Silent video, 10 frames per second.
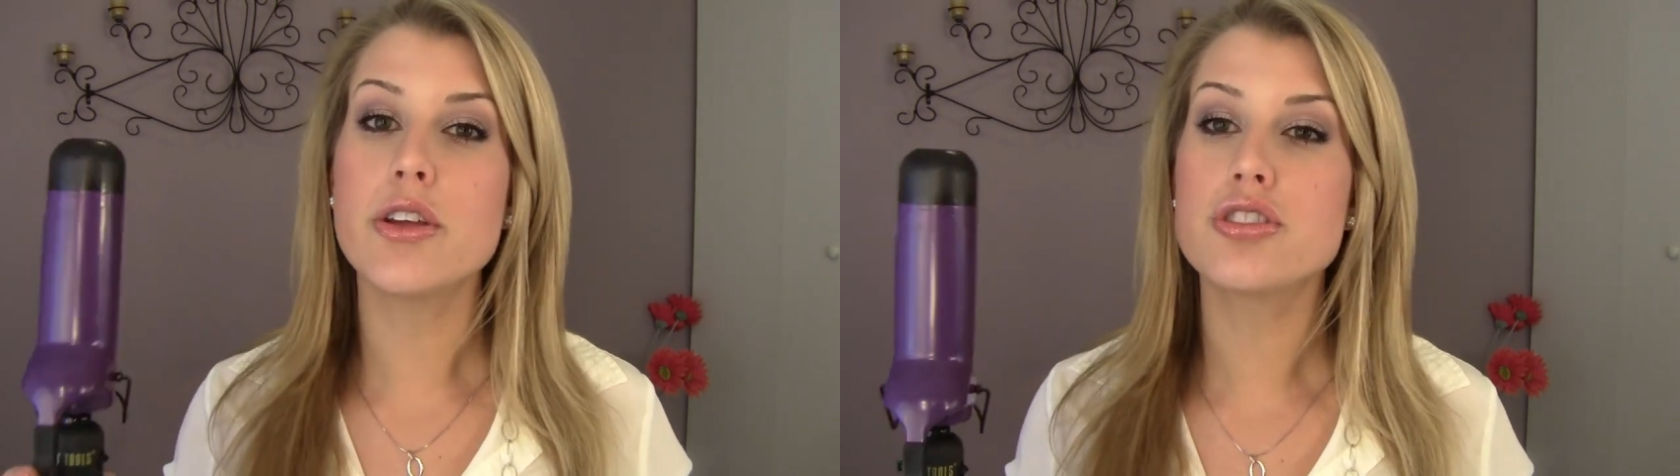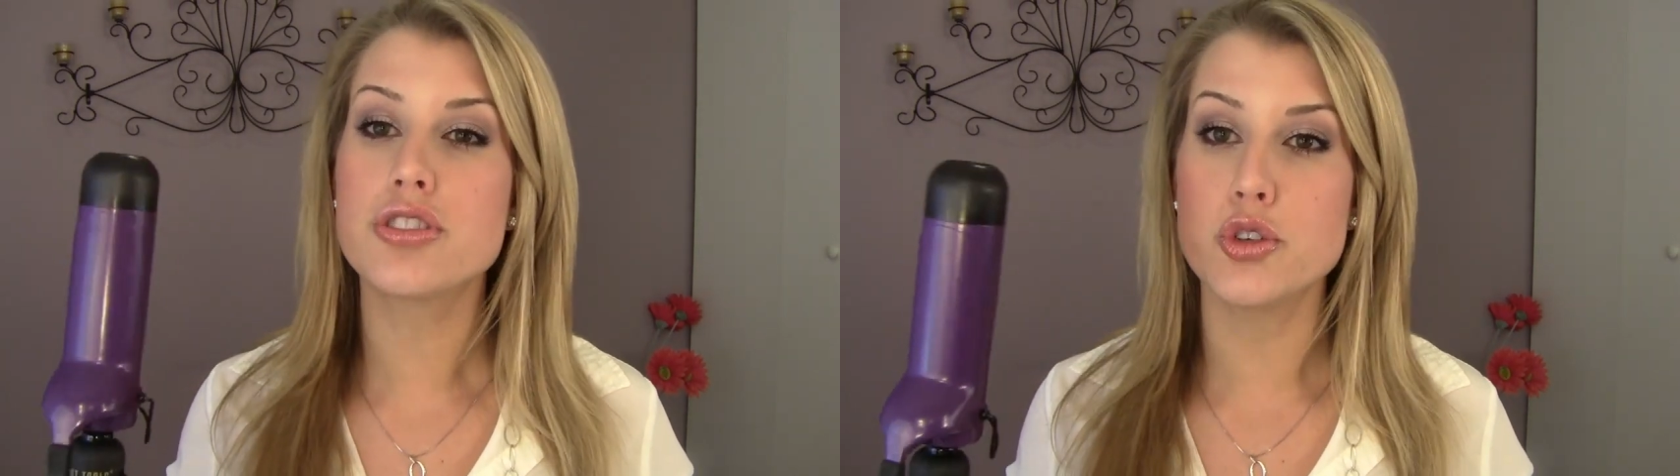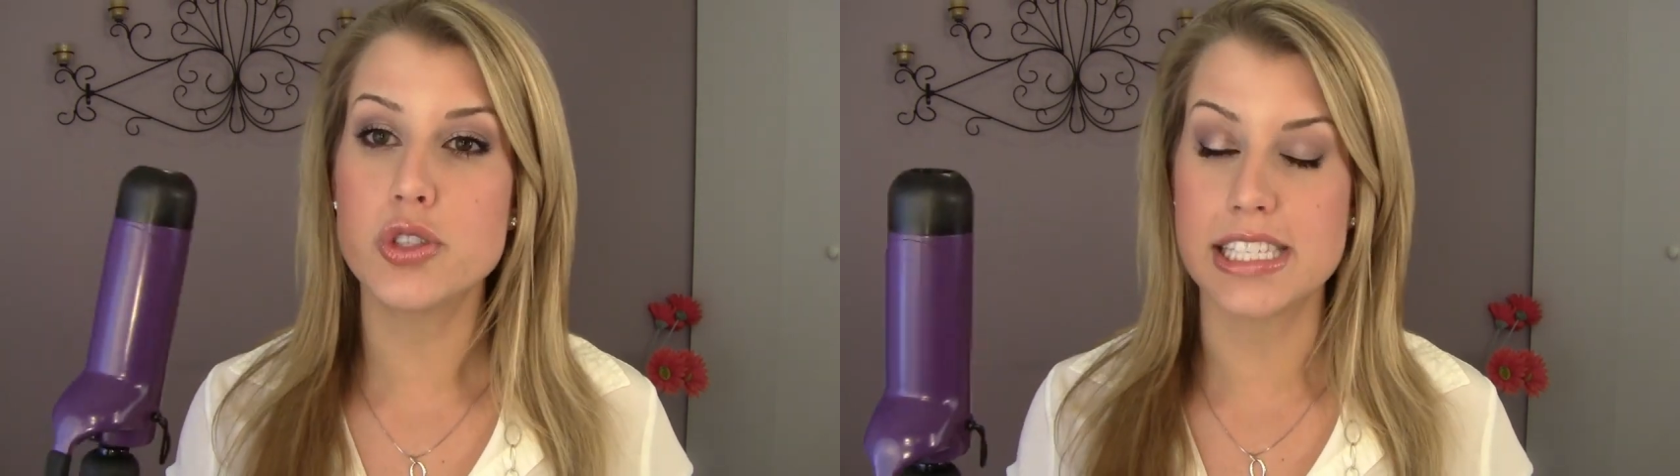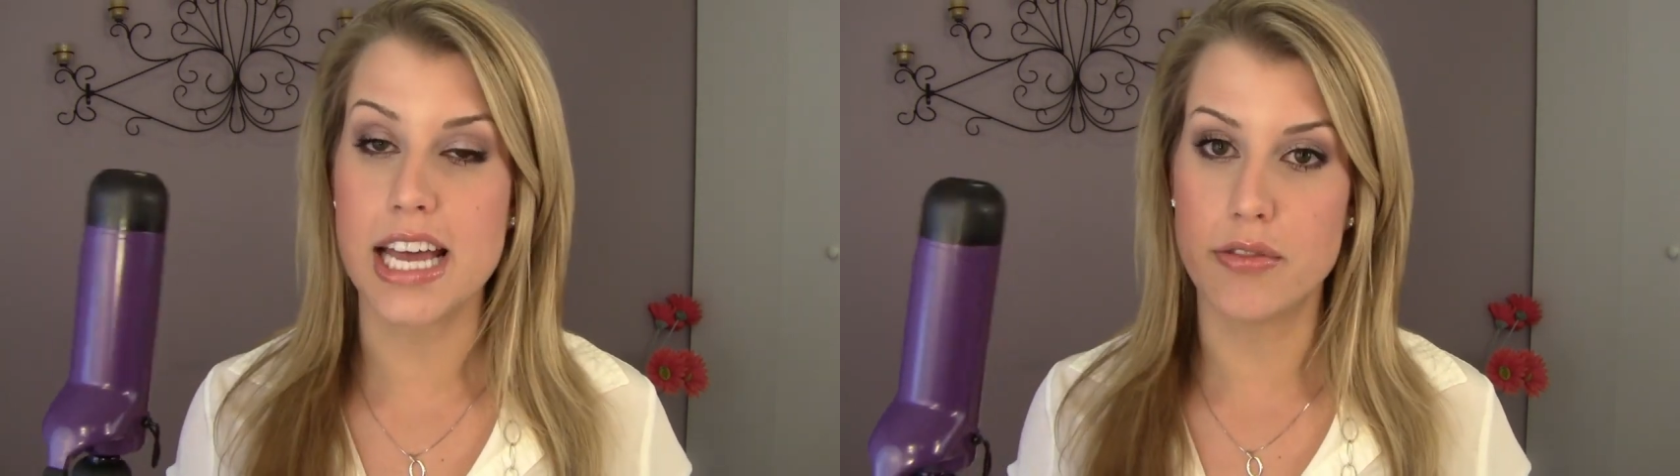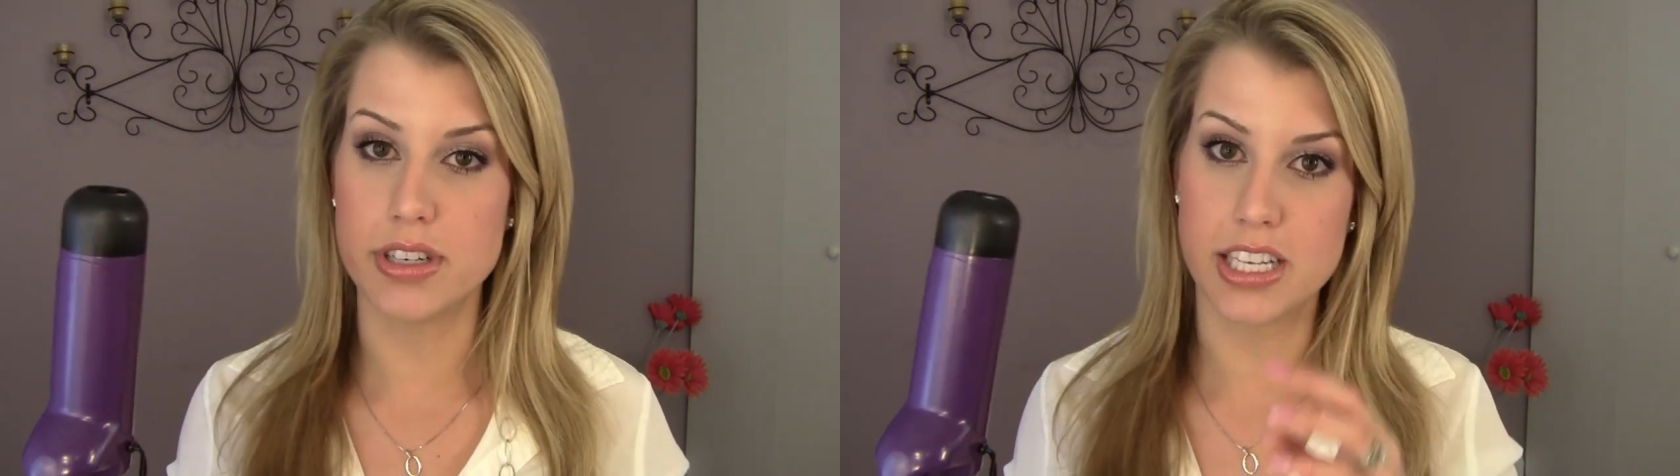used to use this
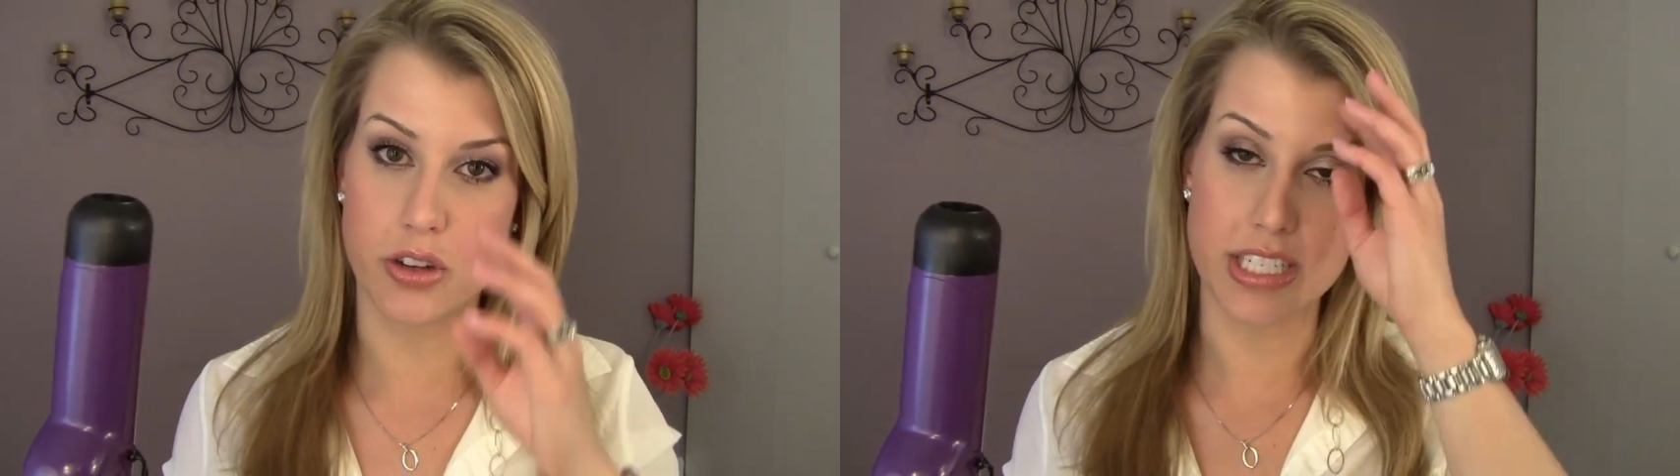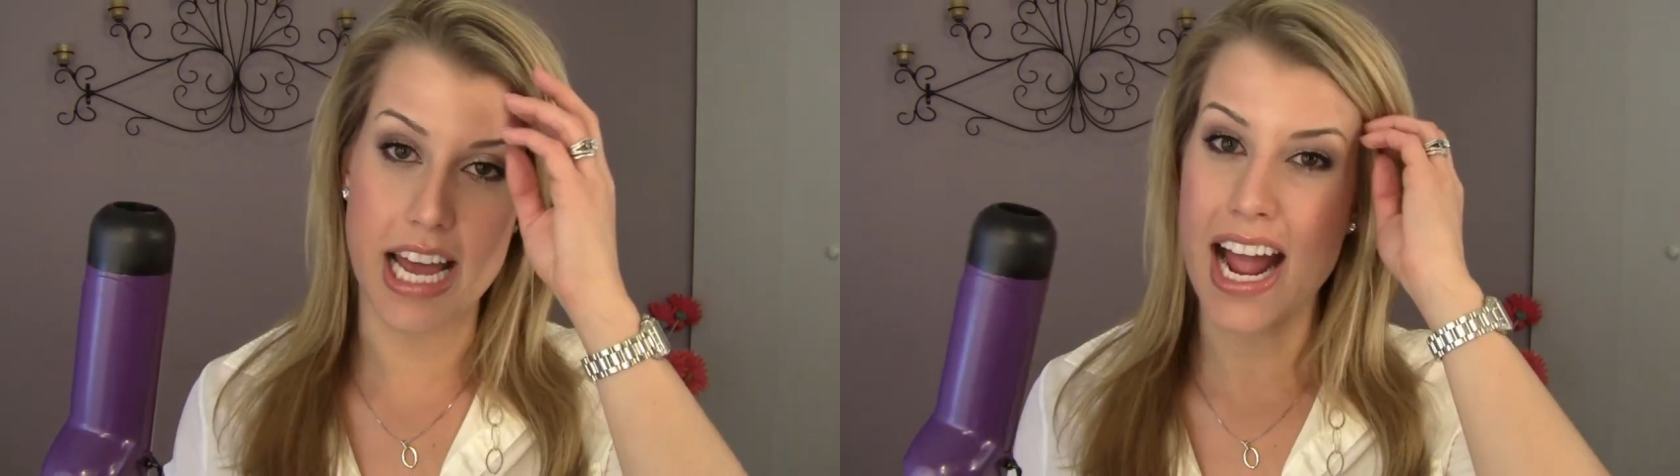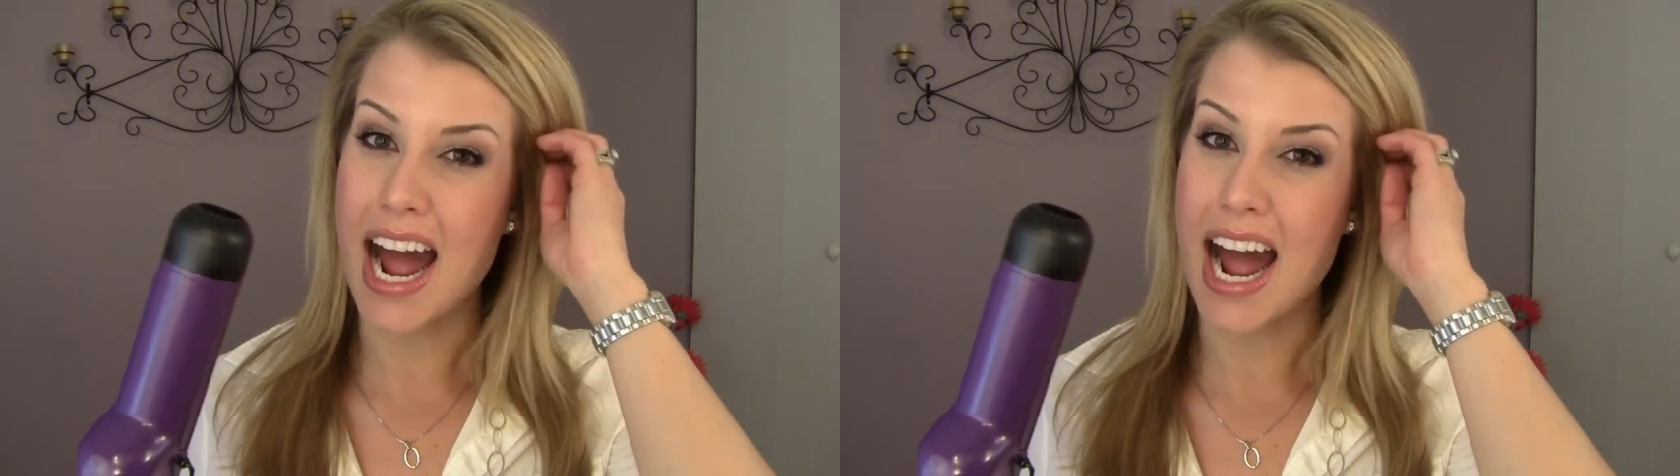every single day.